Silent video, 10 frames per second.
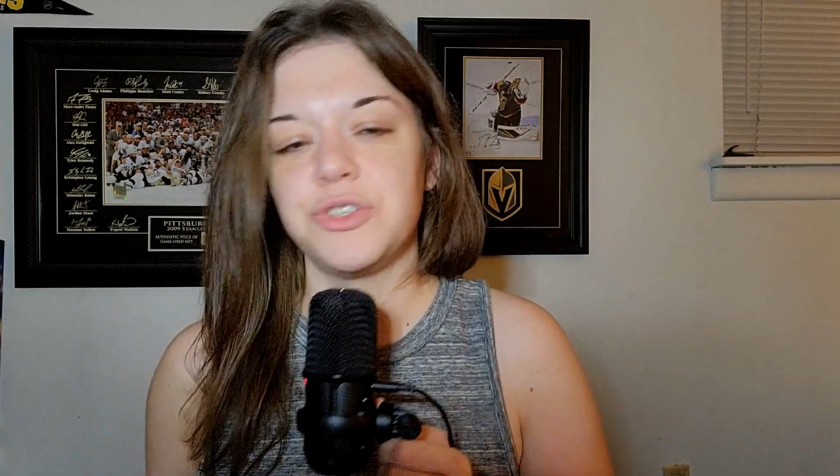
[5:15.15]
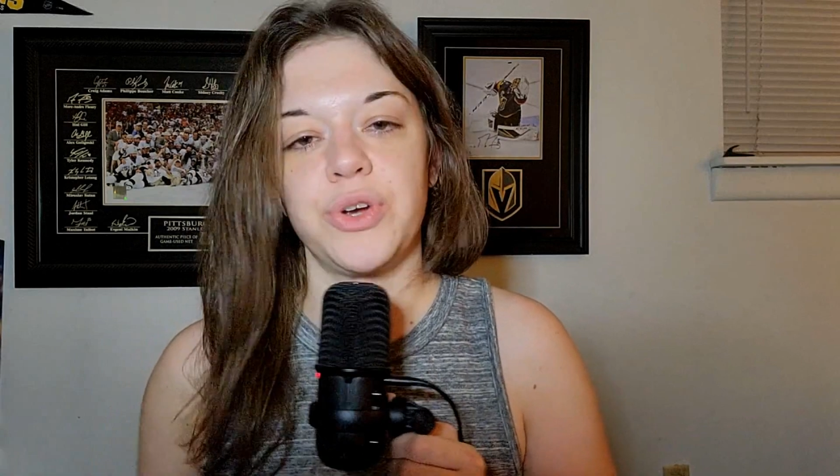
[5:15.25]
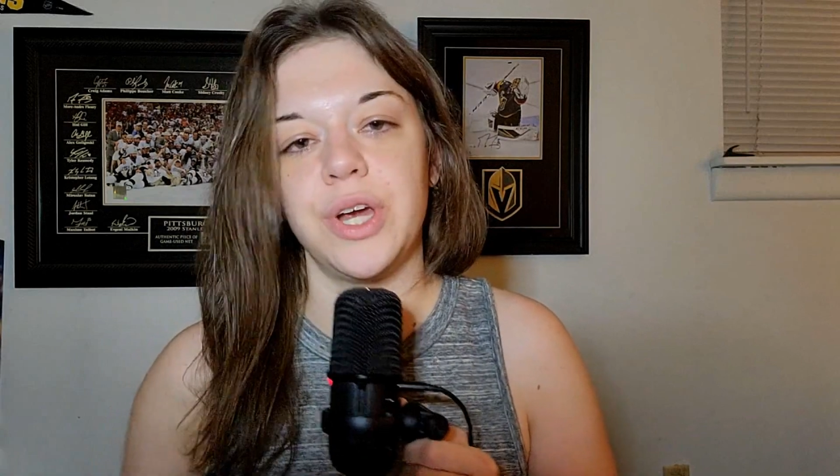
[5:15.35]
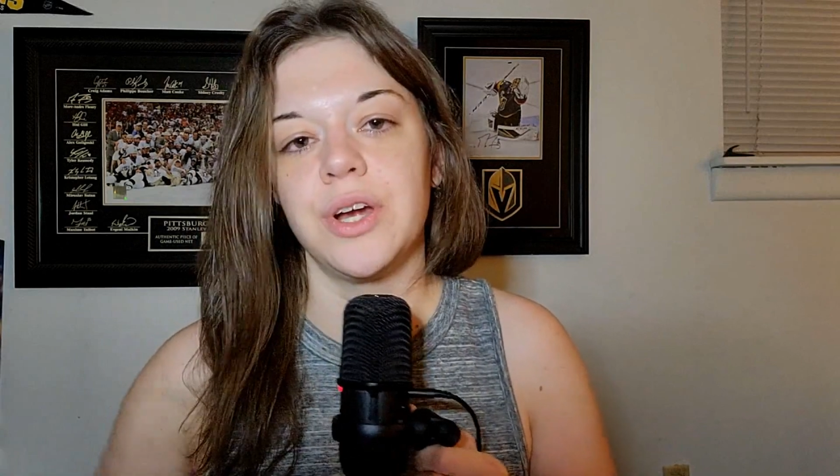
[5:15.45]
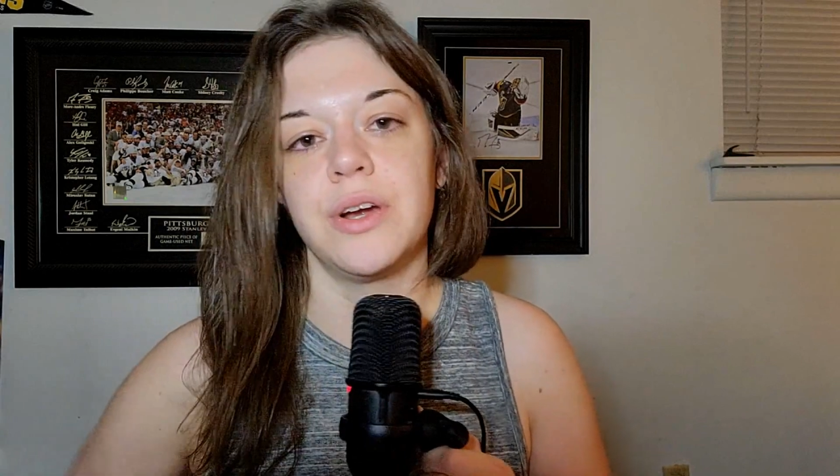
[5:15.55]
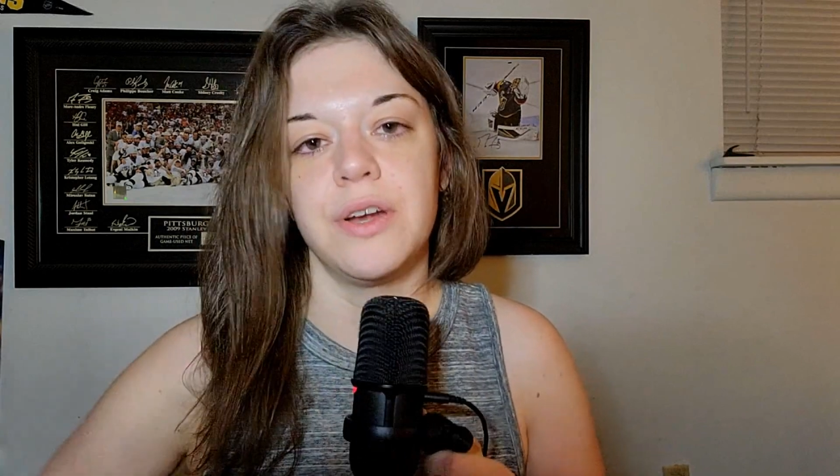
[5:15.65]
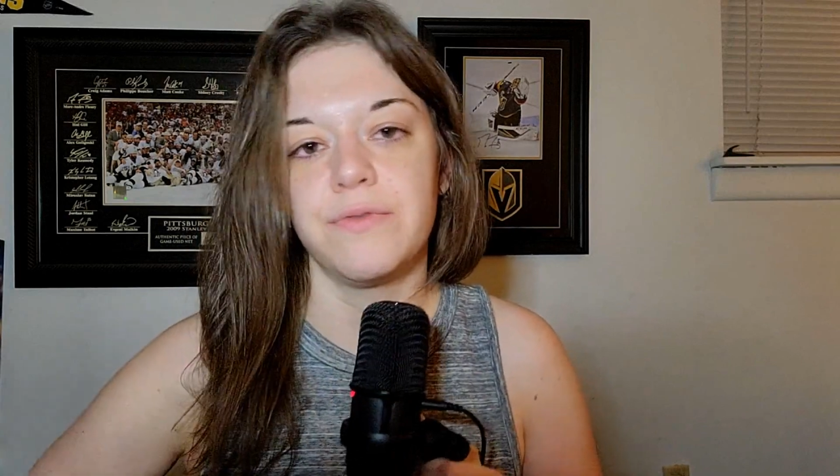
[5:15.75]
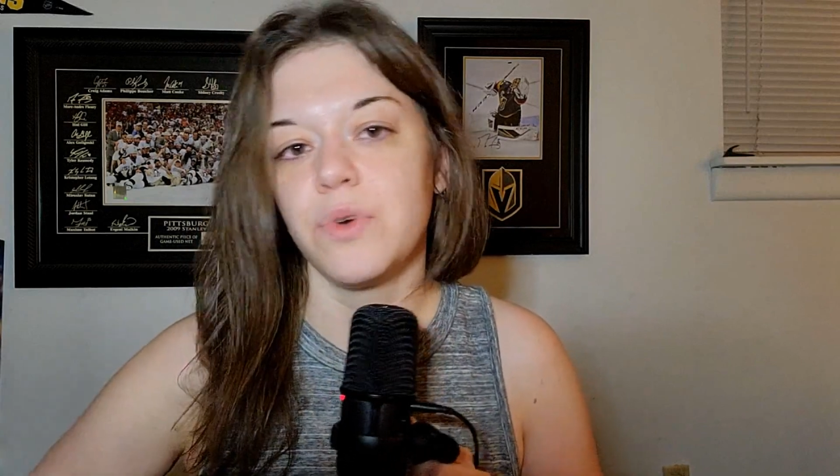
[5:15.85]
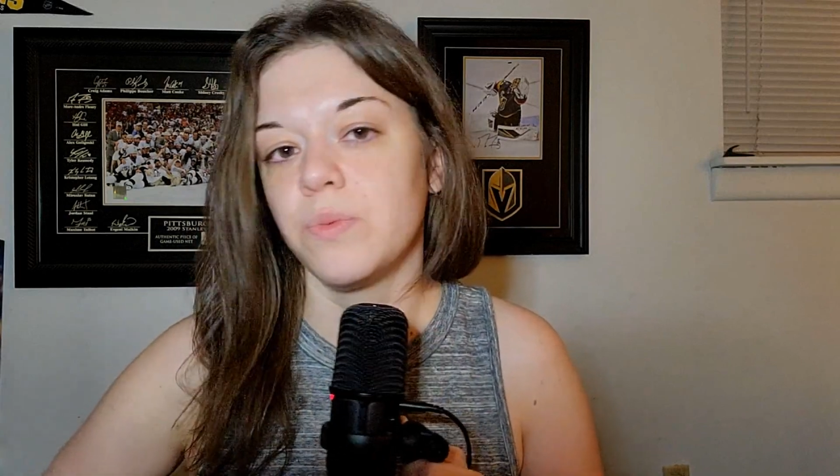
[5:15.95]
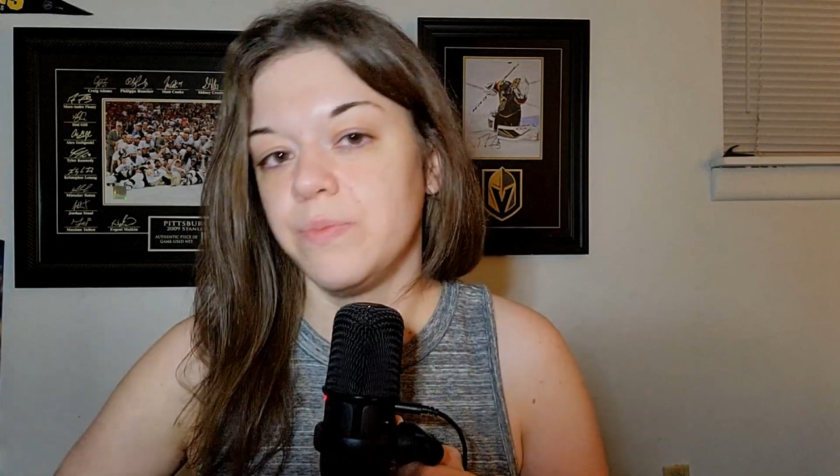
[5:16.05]
career,
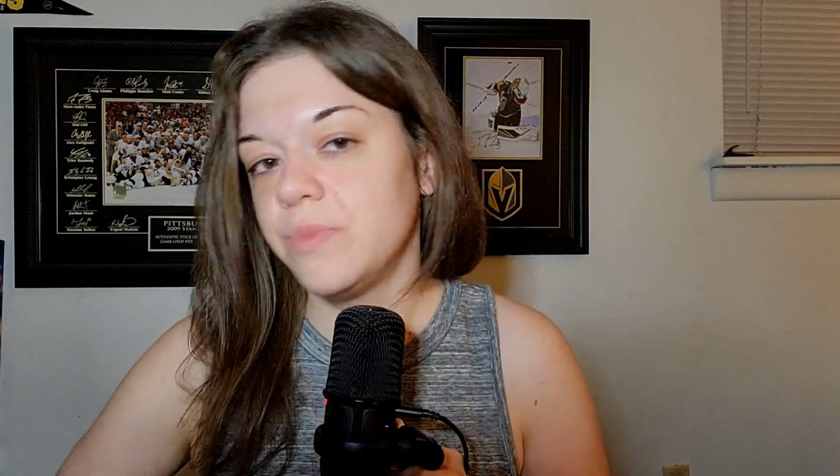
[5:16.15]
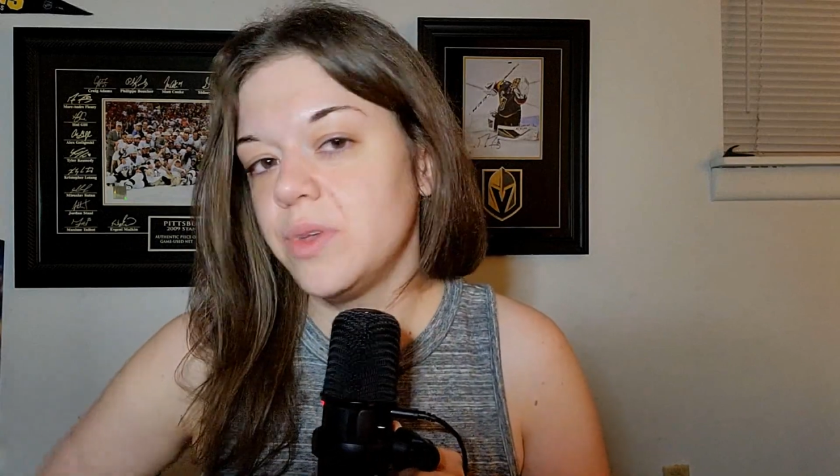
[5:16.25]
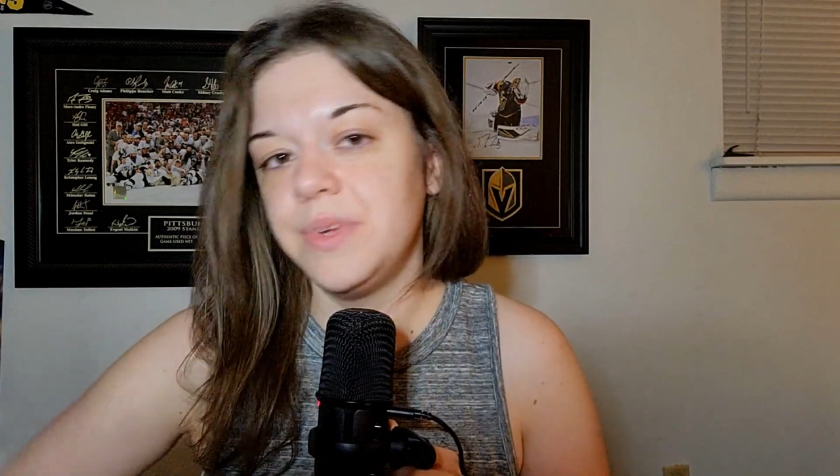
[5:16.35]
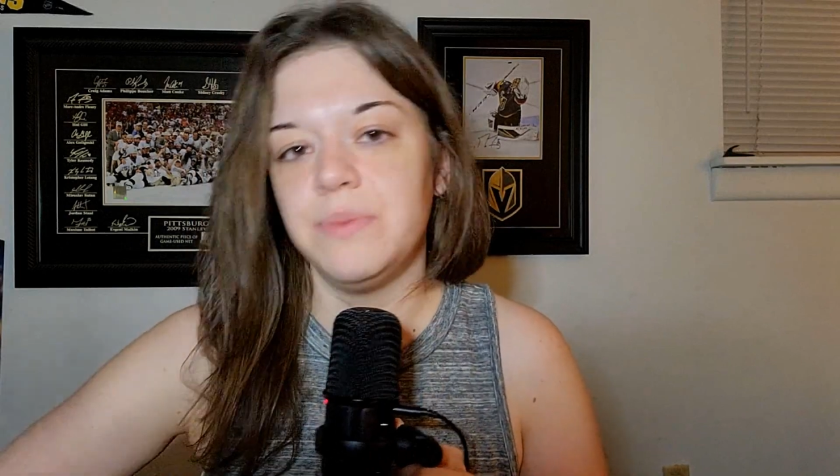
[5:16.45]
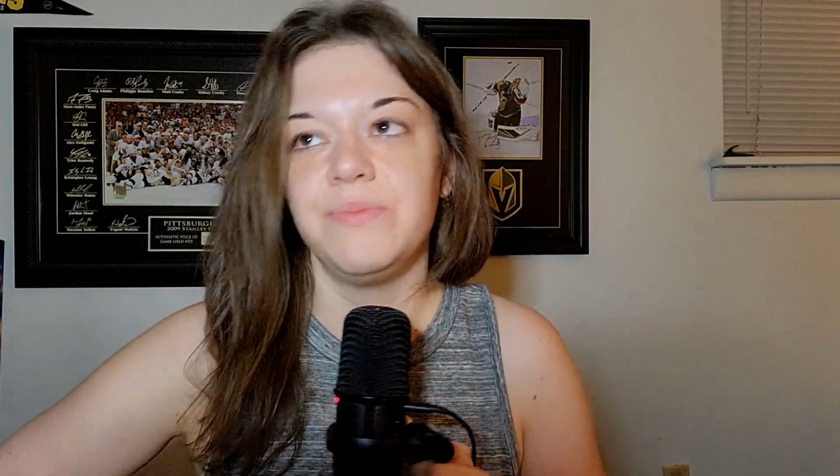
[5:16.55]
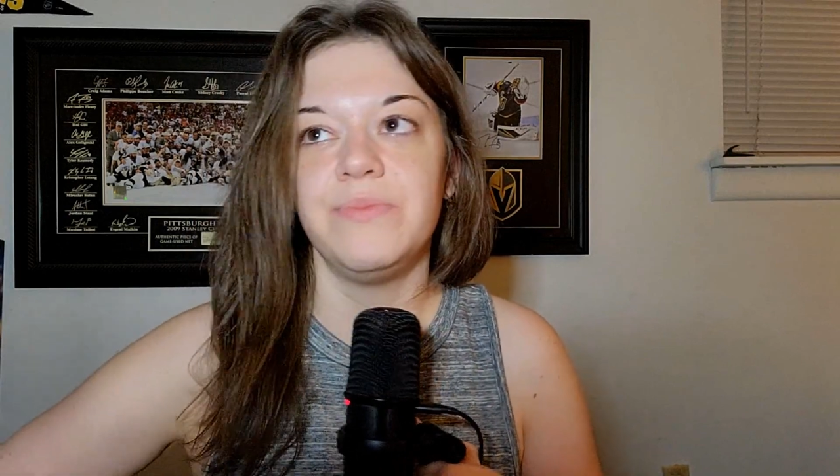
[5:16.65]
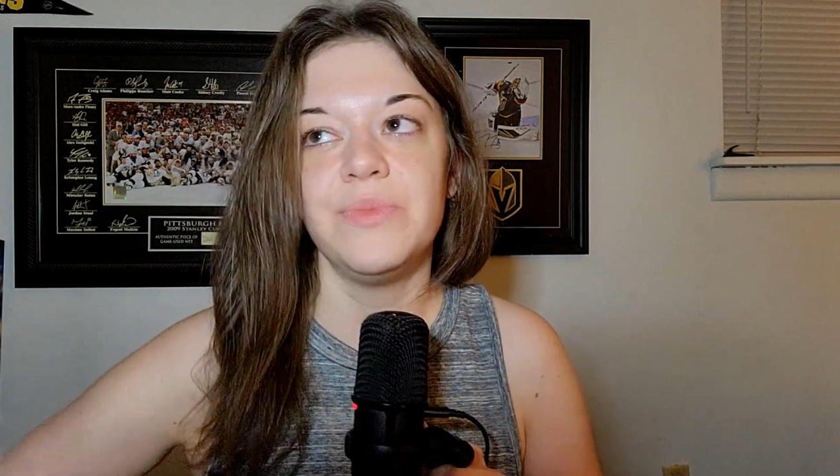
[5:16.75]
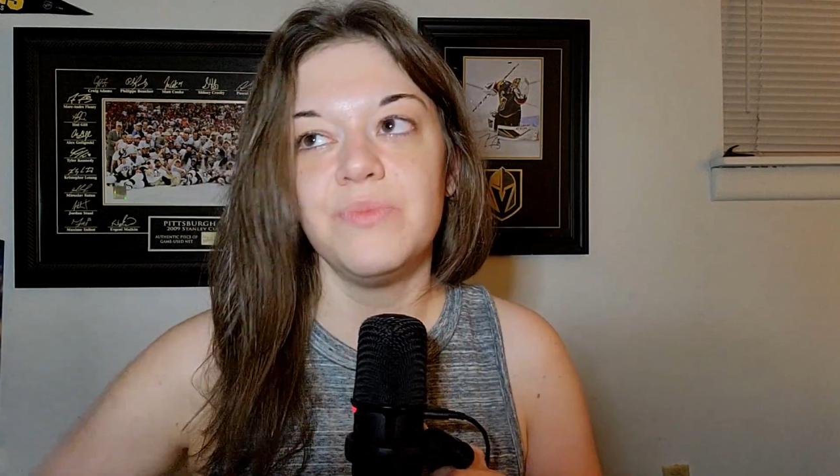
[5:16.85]
for, I mean,